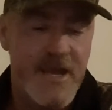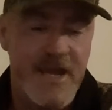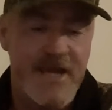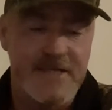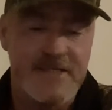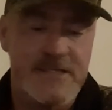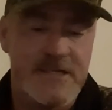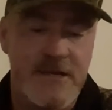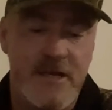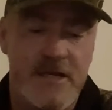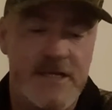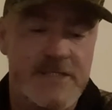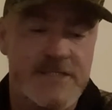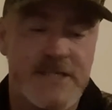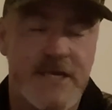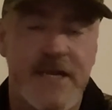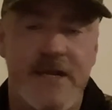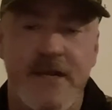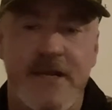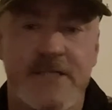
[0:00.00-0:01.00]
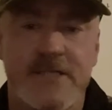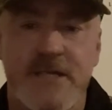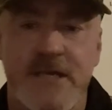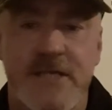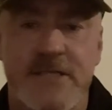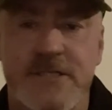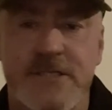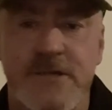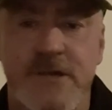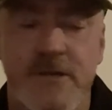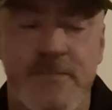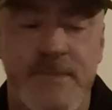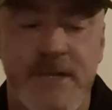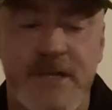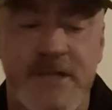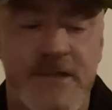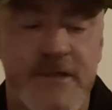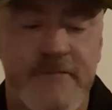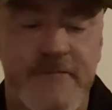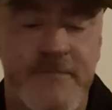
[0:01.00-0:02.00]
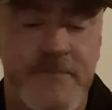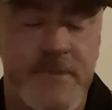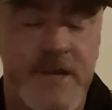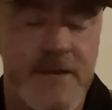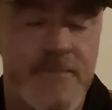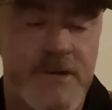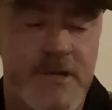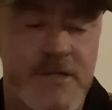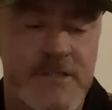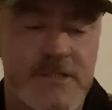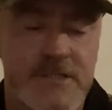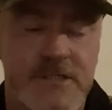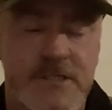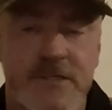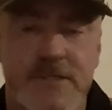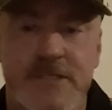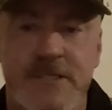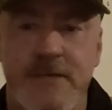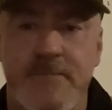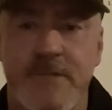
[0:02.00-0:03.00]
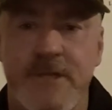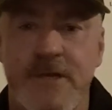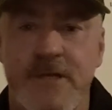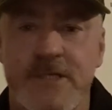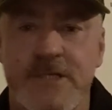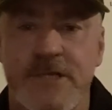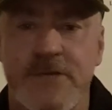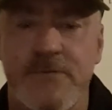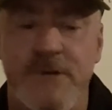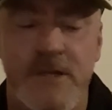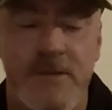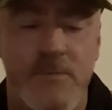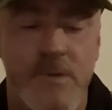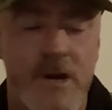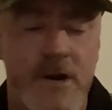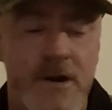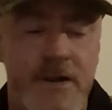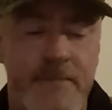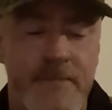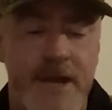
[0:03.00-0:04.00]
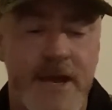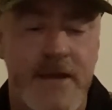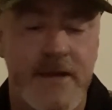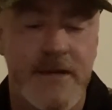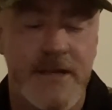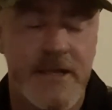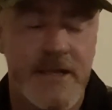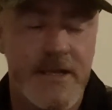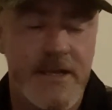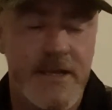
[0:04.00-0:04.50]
It's like I said, it's not a big thing for me because it's not something I generally worry about.